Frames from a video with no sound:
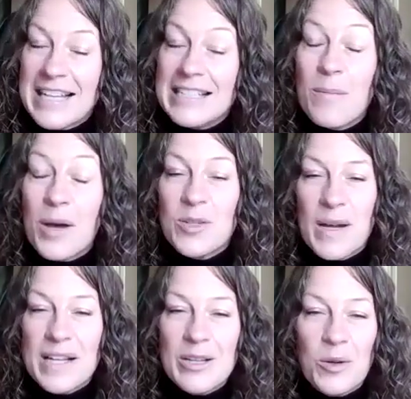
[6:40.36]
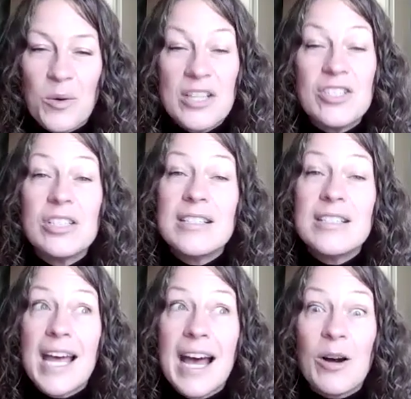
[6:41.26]
Is a much better
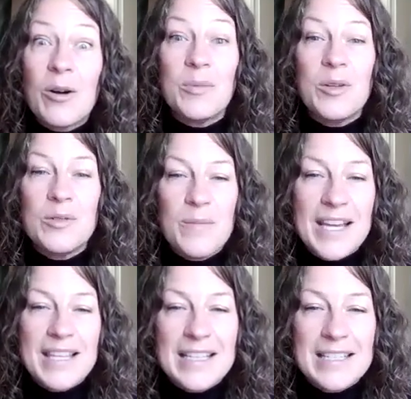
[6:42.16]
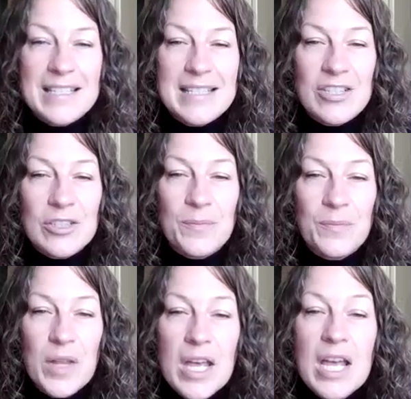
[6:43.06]
question to help you to make that
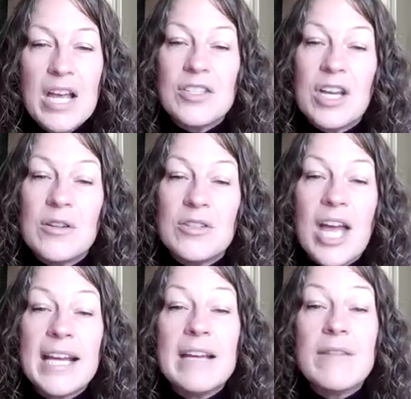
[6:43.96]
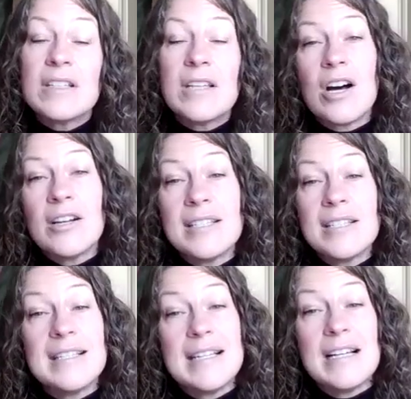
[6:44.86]
decision. So check if the
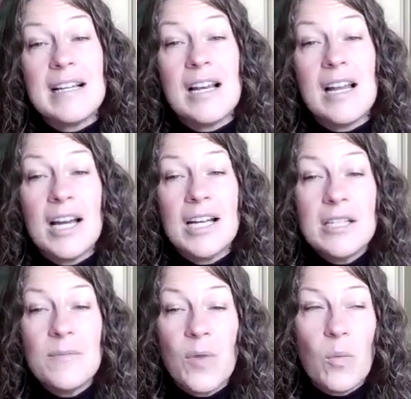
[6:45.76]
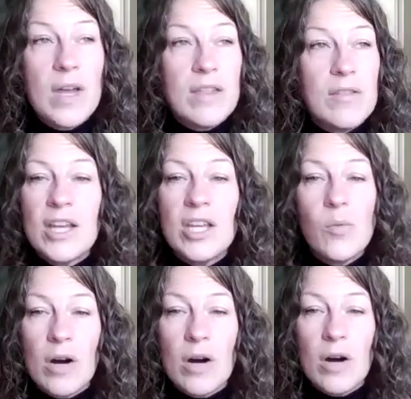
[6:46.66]
task is still aligned with where
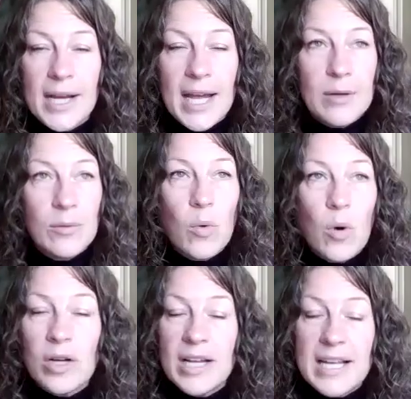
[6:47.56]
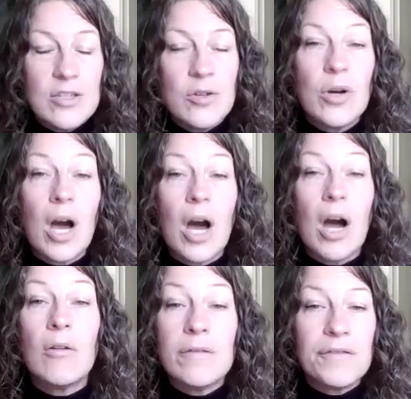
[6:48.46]
you are right now. What is your
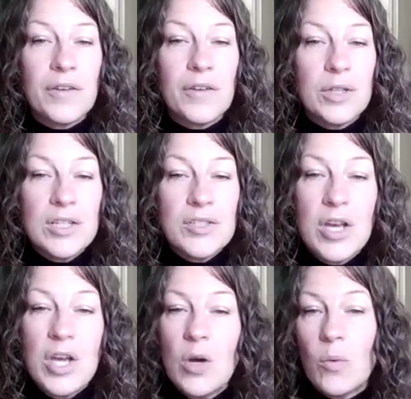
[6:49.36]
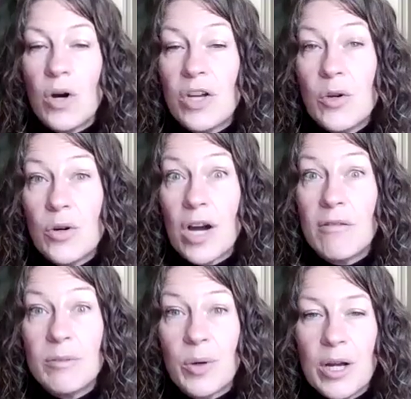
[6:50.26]
current focus? What are your
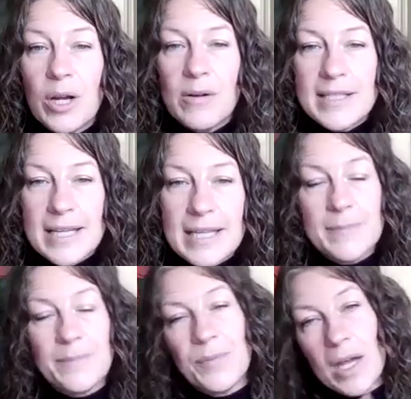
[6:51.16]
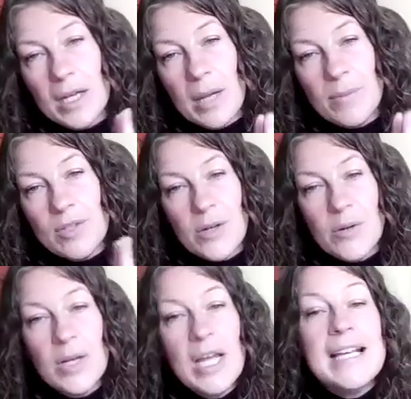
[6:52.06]
current priorities? Number
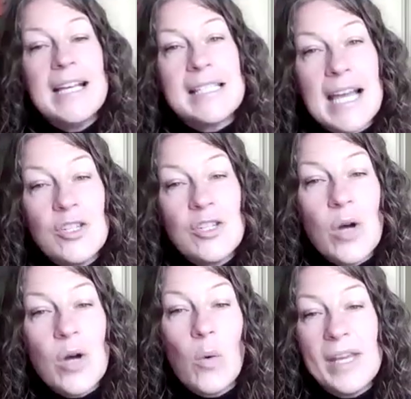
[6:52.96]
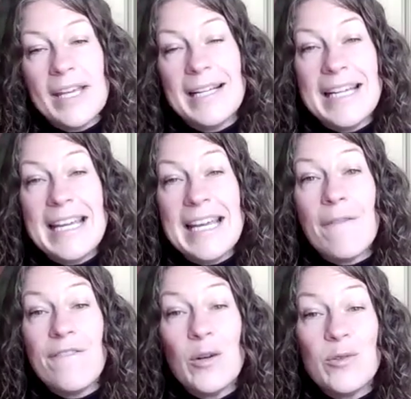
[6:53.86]
2, schedule a weekly
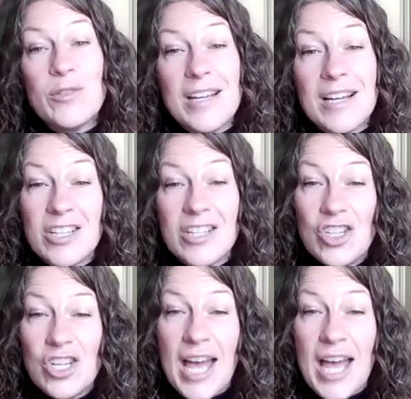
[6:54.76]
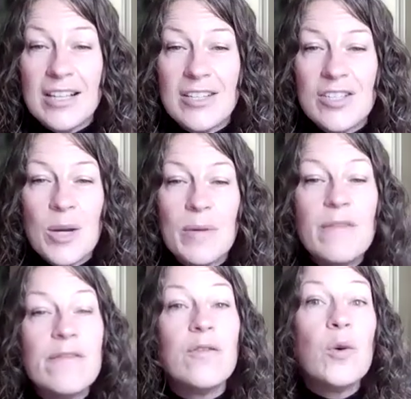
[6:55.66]
filter check. So
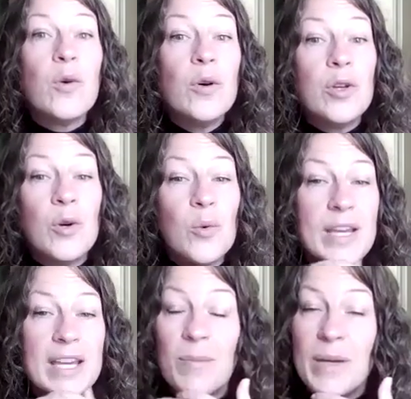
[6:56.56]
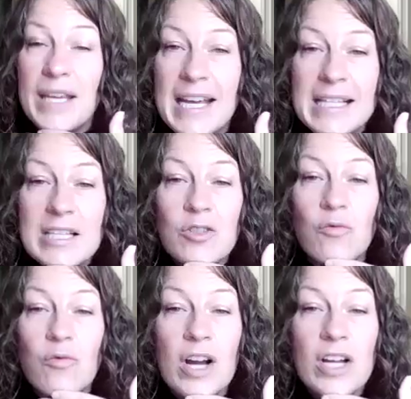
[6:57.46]
before your week begins,
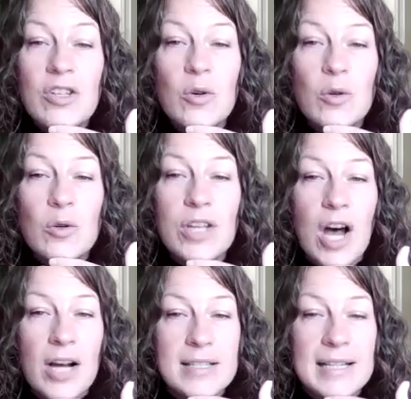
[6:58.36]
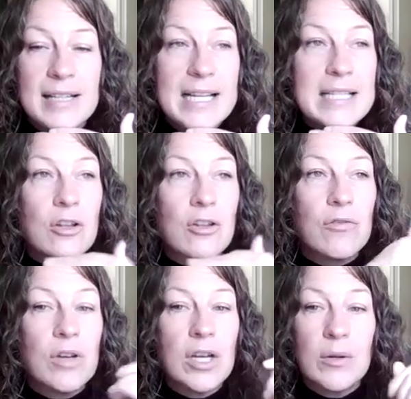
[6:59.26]
run your task list
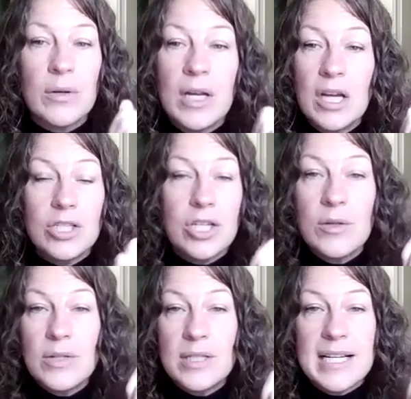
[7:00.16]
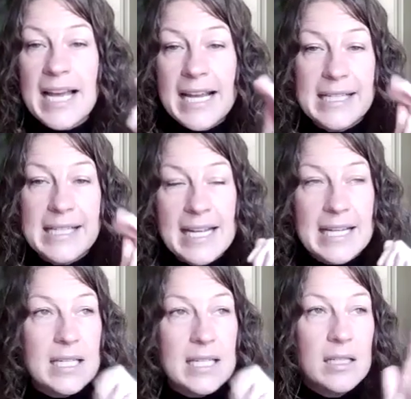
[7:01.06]
through do, delay,
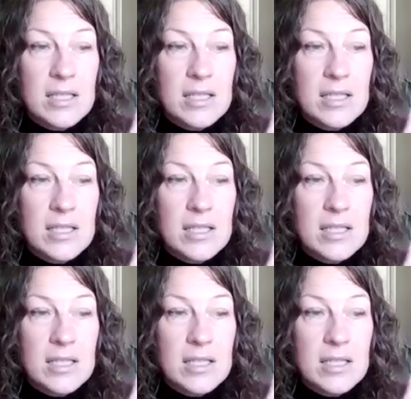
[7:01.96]
delete.